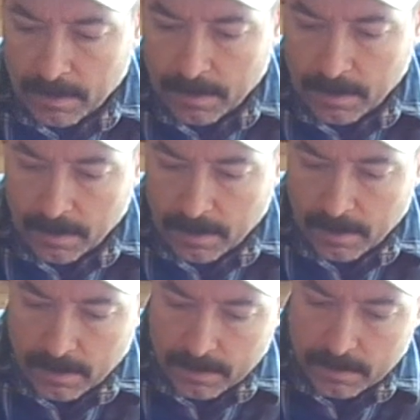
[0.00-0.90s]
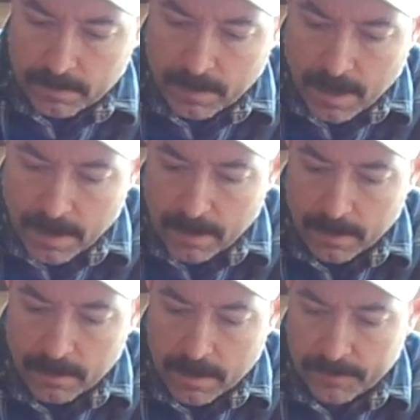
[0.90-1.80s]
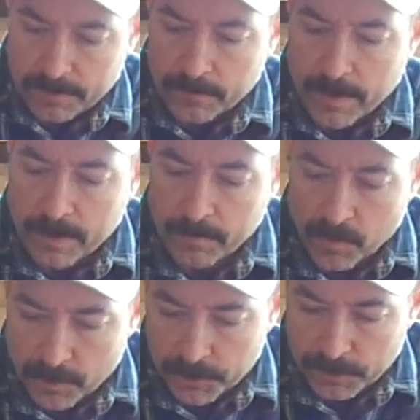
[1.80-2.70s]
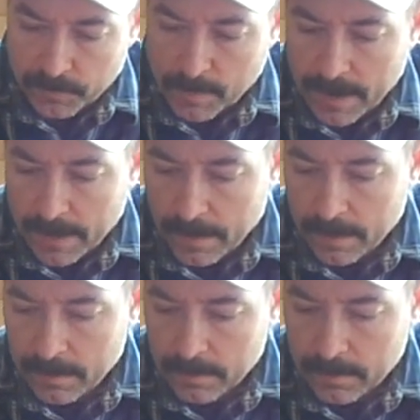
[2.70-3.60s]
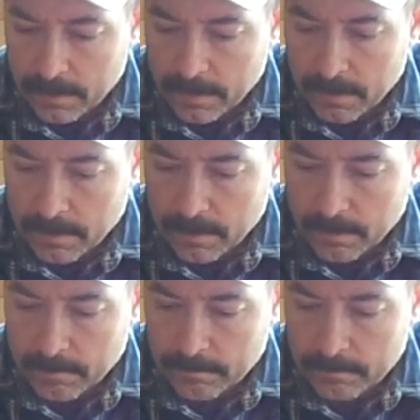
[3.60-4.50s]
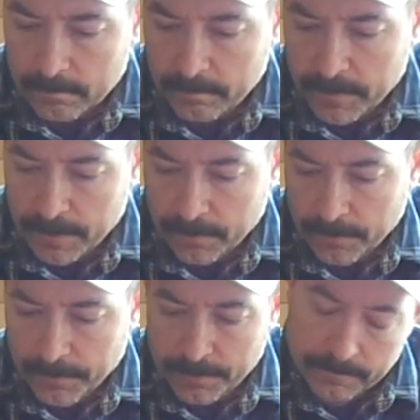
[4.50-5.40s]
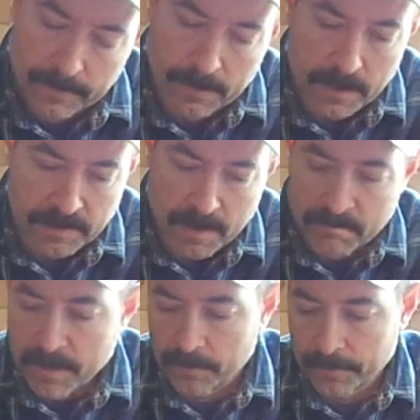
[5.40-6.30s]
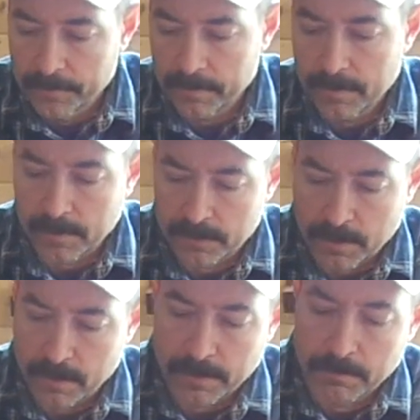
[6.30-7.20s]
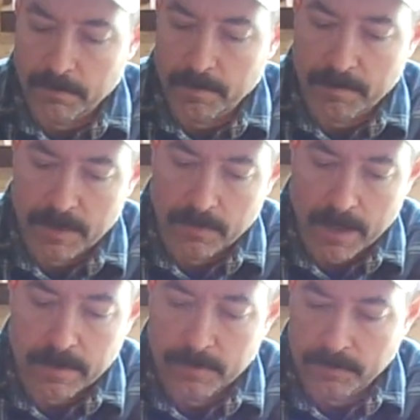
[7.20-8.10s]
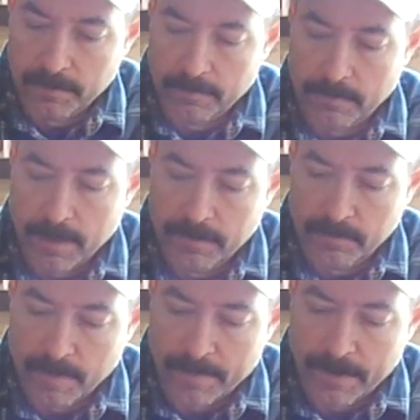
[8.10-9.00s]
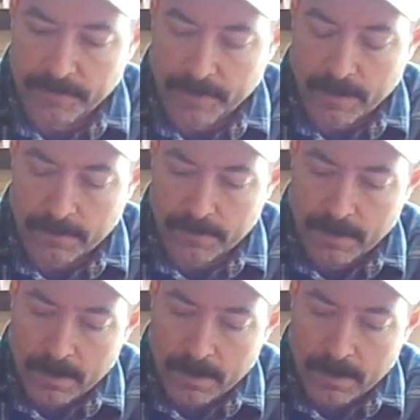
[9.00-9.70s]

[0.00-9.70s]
and I cut the ring portion away. Milled, well, I say milled, you could certainly do it with a mill. I used my belt sander,